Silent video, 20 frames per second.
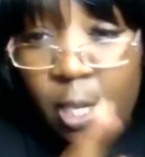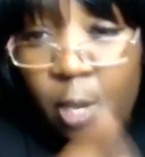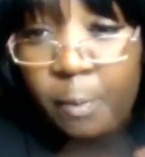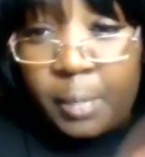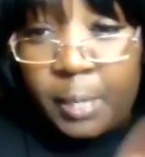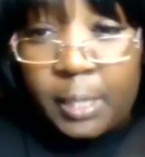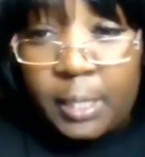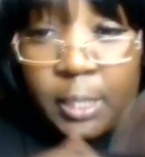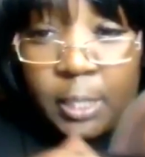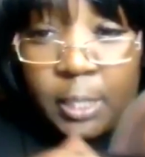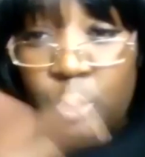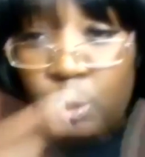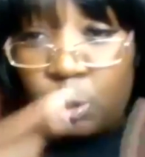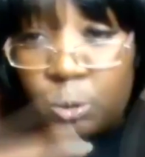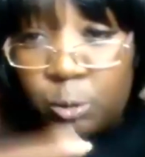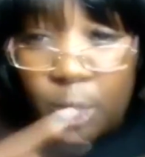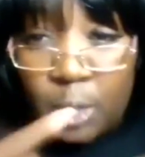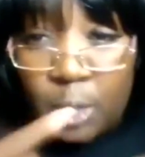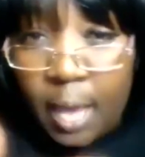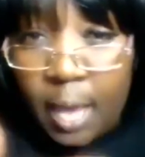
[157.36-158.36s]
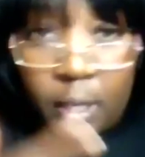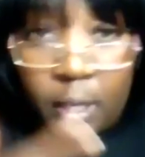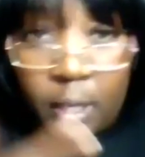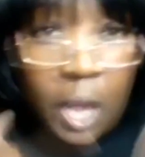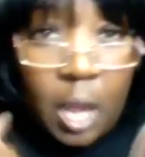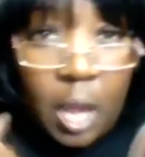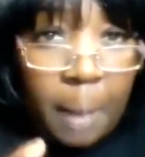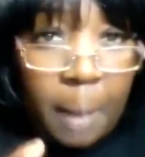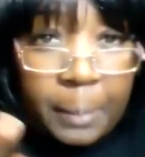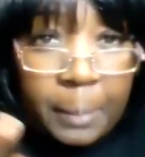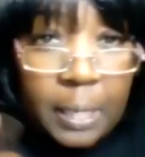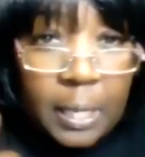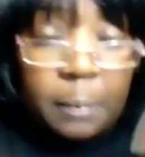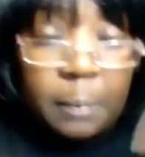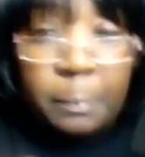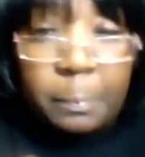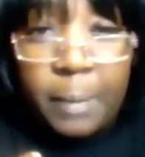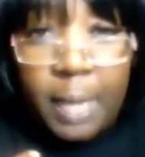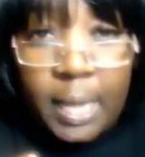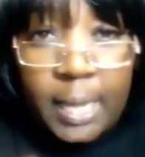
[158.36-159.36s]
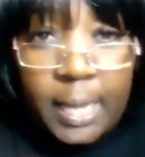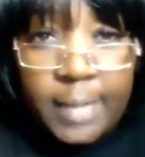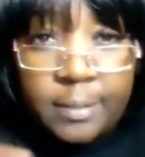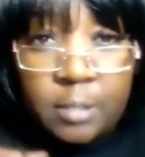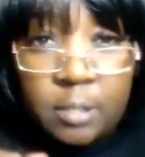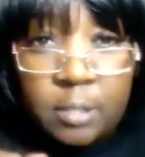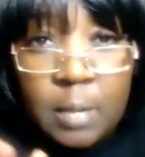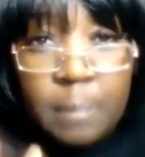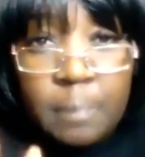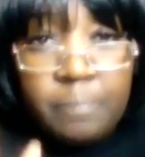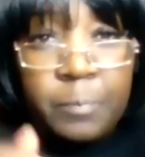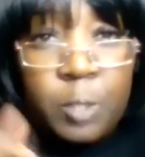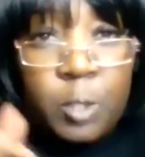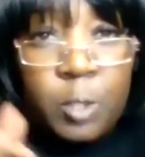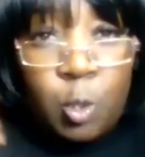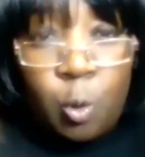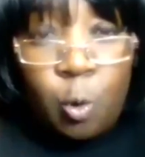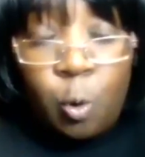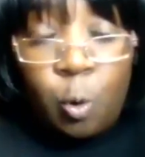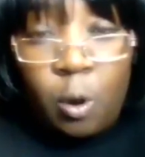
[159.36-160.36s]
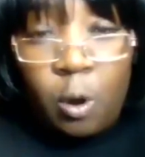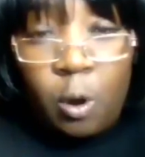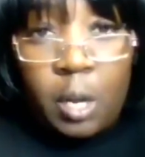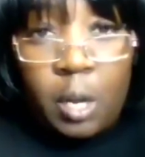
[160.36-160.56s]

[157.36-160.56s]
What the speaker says: because I showed you how to copy and paste your